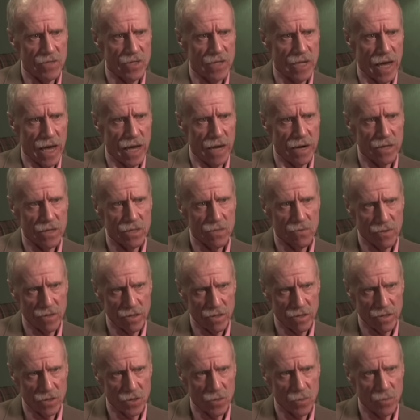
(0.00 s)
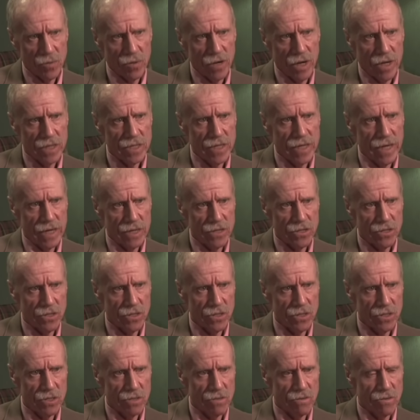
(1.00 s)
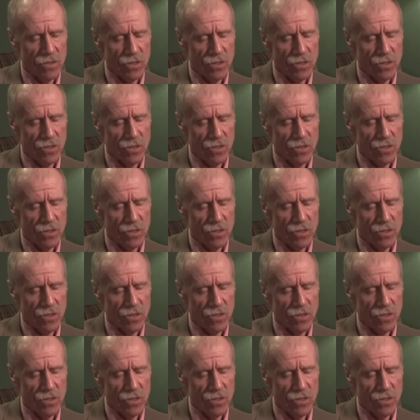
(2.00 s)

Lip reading: status, whether they're depressed, anxious,